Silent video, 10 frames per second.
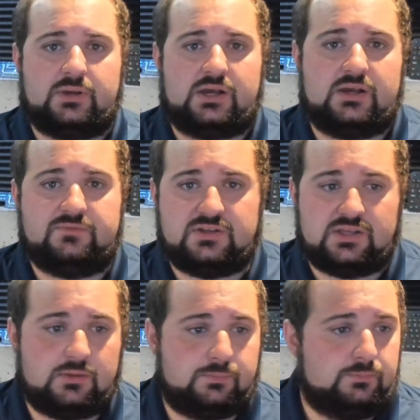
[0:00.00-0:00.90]
Uh, if you
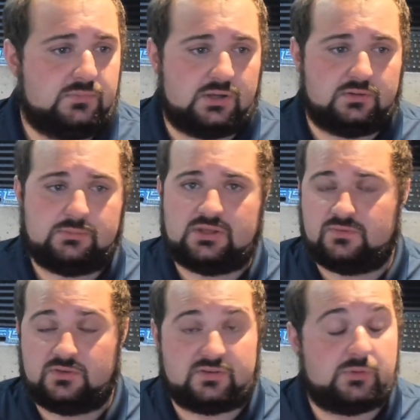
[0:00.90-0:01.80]
did, you know, leave me, if
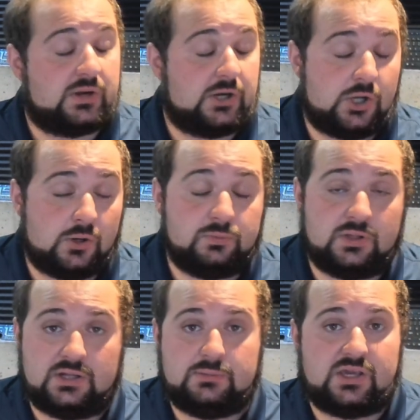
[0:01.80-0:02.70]
there's something you want to know,
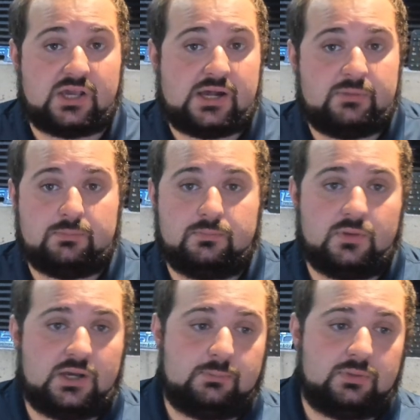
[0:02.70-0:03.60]
uh, leave me a comment
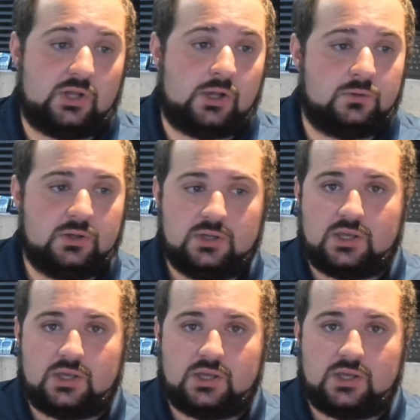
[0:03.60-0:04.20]
uh, below.